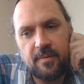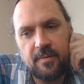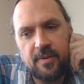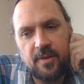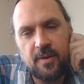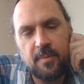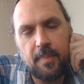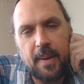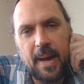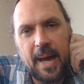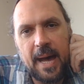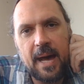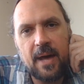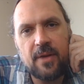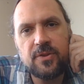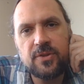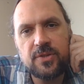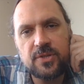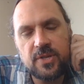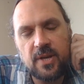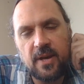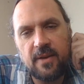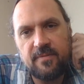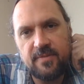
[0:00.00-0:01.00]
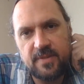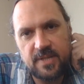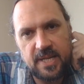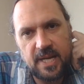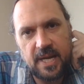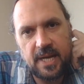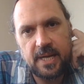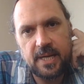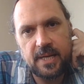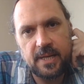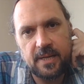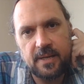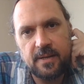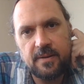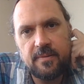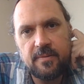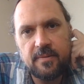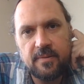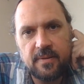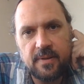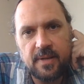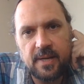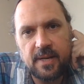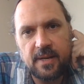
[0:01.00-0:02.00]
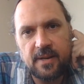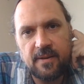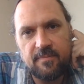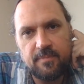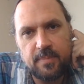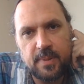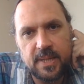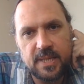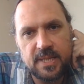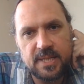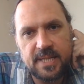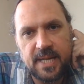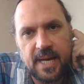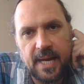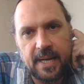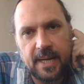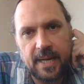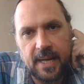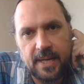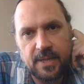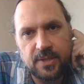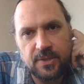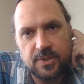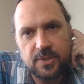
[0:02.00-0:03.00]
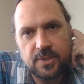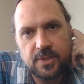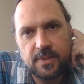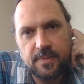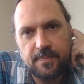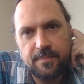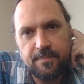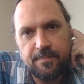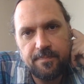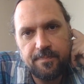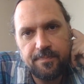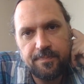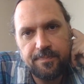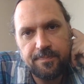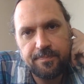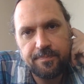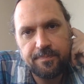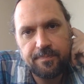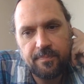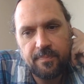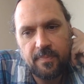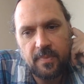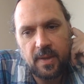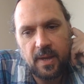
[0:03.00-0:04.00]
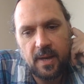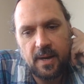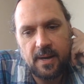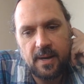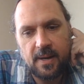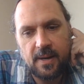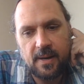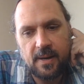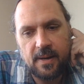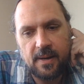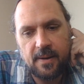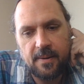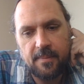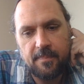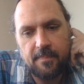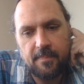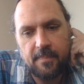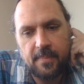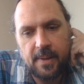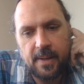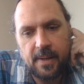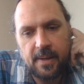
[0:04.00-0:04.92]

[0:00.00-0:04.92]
the paths I've taken that have been dead ends. Um,